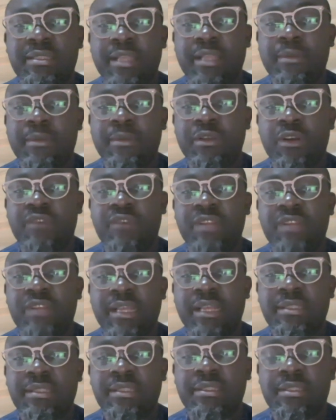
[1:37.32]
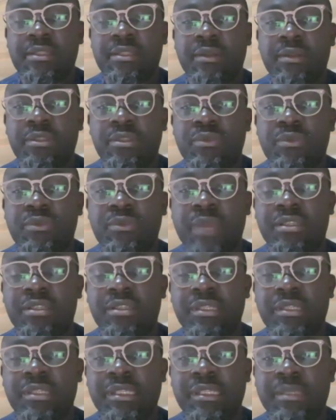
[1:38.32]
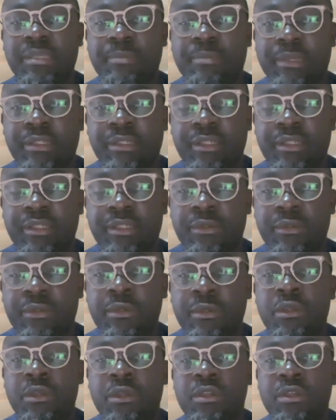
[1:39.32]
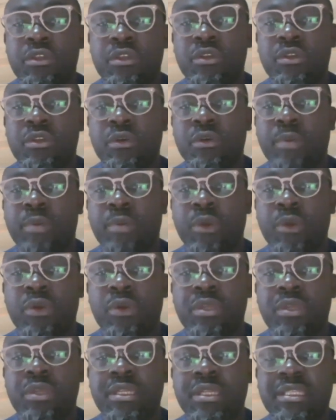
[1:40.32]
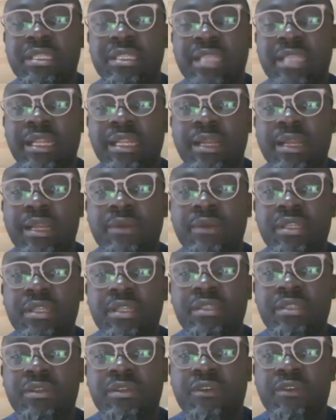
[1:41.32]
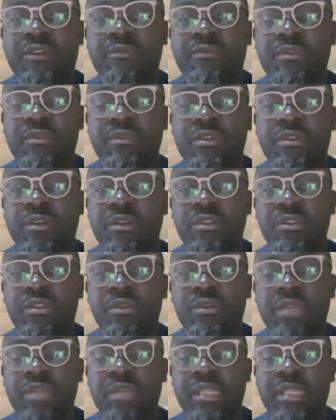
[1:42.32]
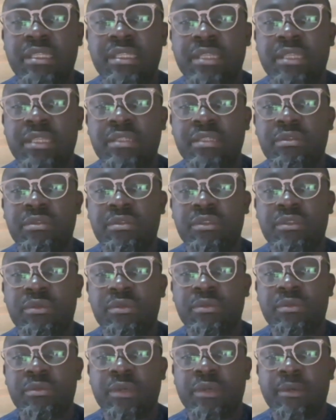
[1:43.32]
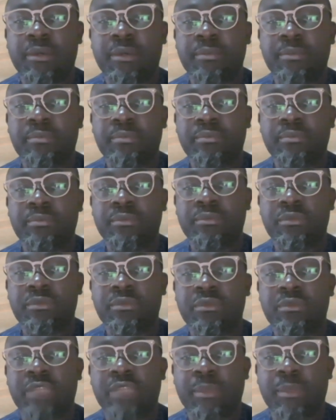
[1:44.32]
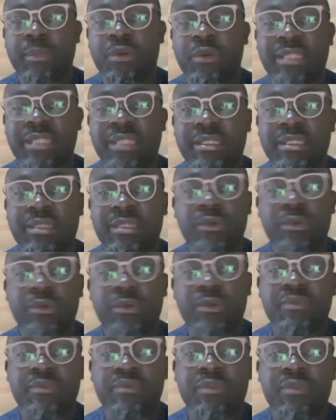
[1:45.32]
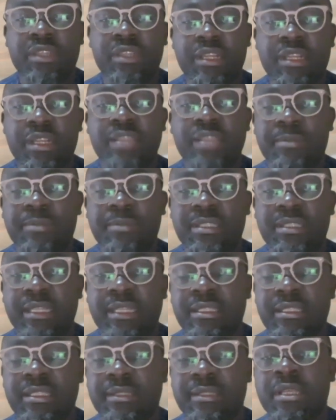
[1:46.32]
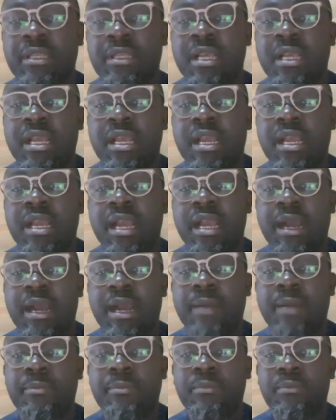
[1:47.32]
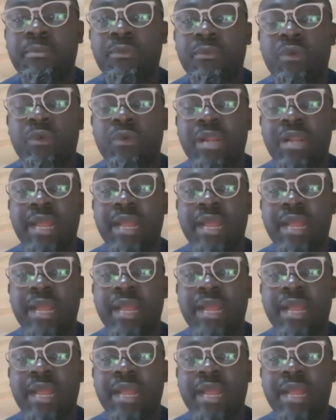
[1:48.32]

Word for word: in governance is not actually a big deal. You know, borrowing is allowed in any government, you know, in any, you know, uh, democratic or even leadership setting. Um, what I